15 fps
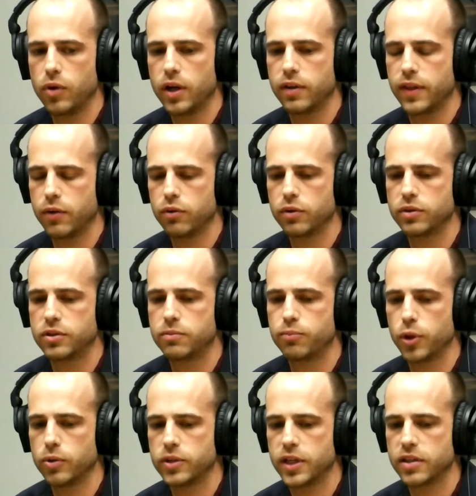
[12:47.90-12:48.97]
Right. They were
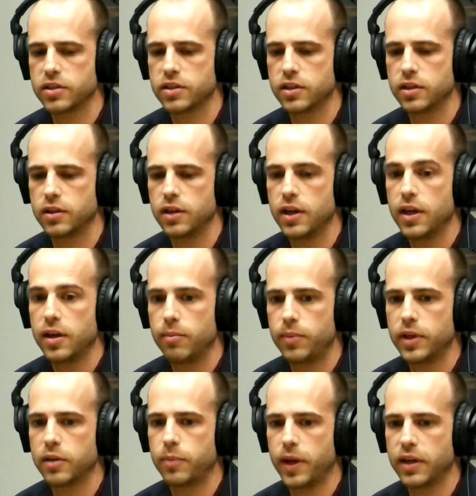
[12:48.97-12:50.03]
protesting
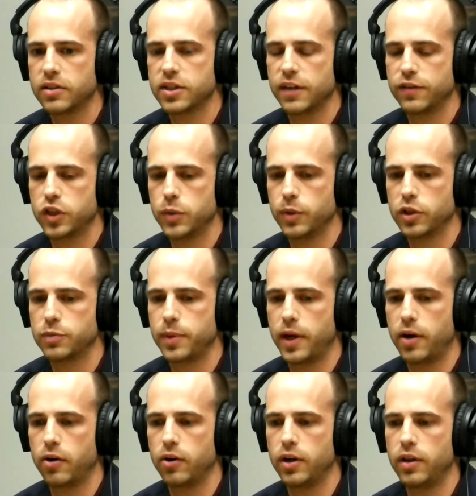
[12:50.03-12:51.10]
big banks have too much
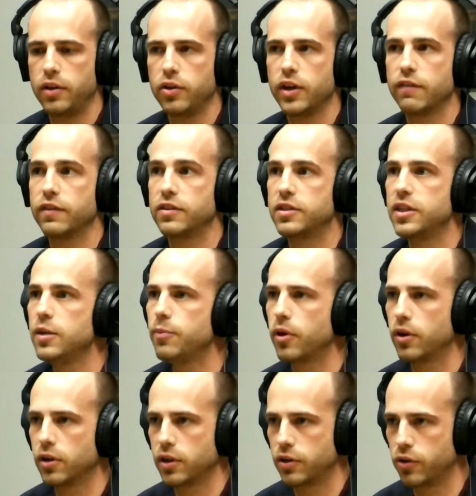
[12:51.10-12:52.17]
power, and then you have the Tea
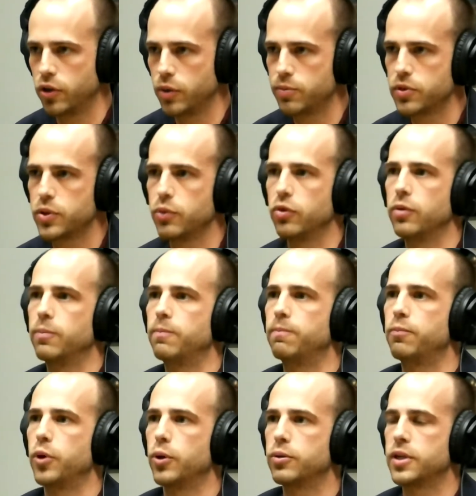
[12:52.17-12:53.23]
Party groups who are
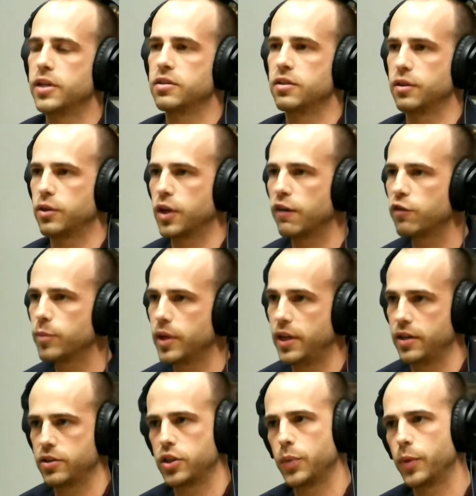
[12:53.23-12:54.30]
protesting the government
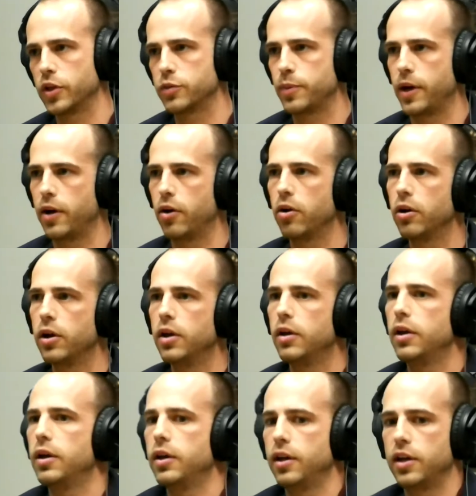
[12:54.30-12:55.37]
has too much power.
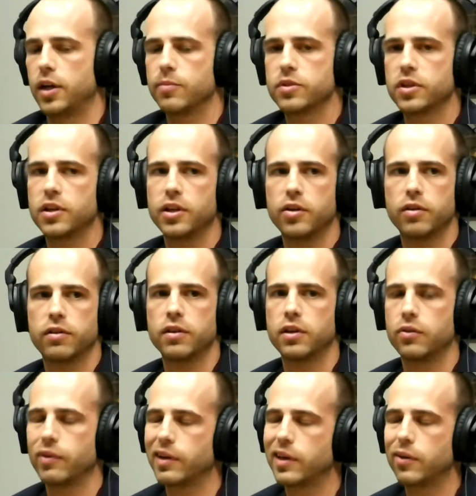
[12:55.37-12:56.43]
And I'm sitting here
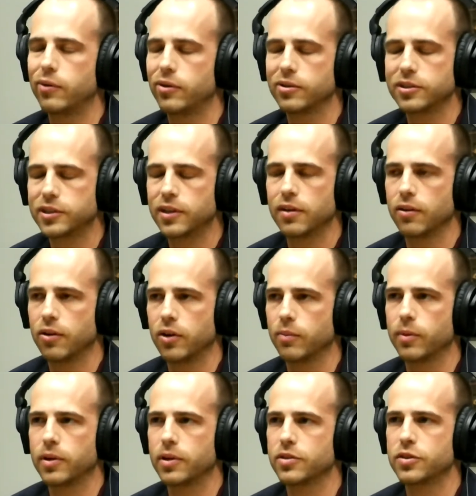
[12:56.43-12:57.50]
thinking, why can't we all just get along?
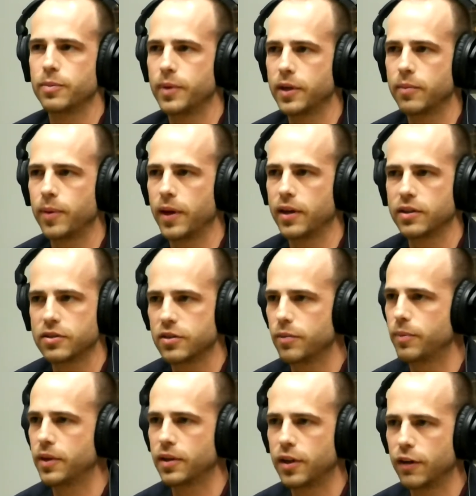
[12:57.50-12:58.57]
Because the big banks and the
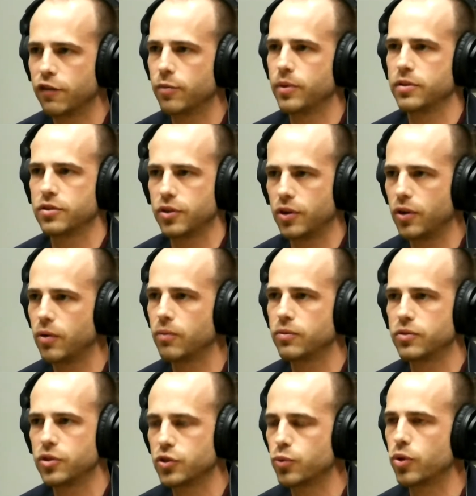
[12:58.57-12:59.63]
big governments are all
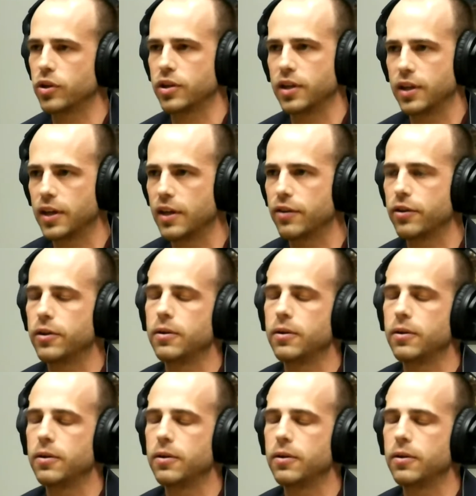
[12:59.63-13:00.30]
just working together.